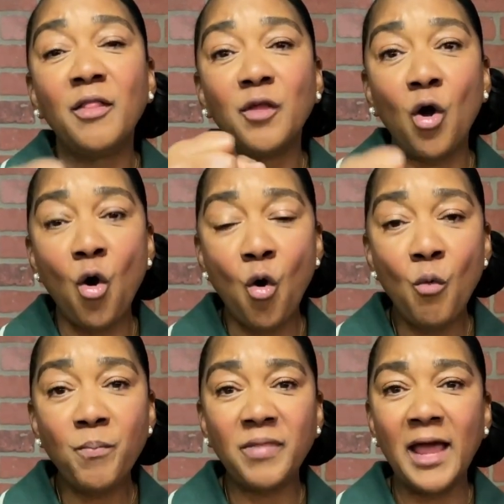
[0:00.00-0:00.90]
the
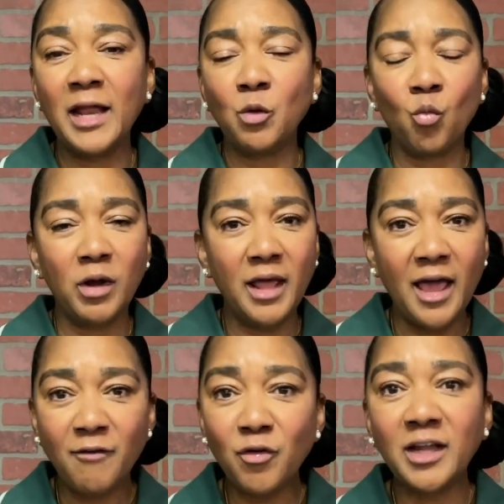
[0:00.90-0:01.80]
hope that
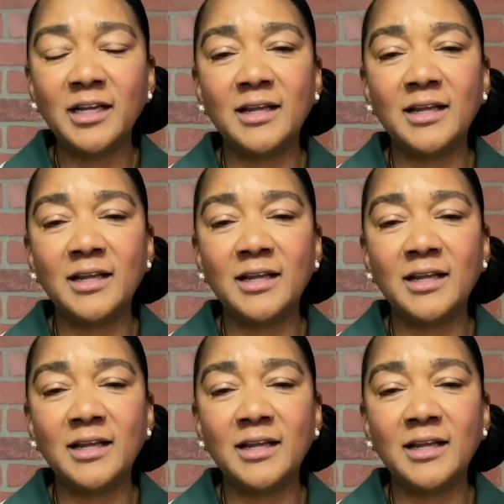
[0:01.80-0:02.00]
whatever he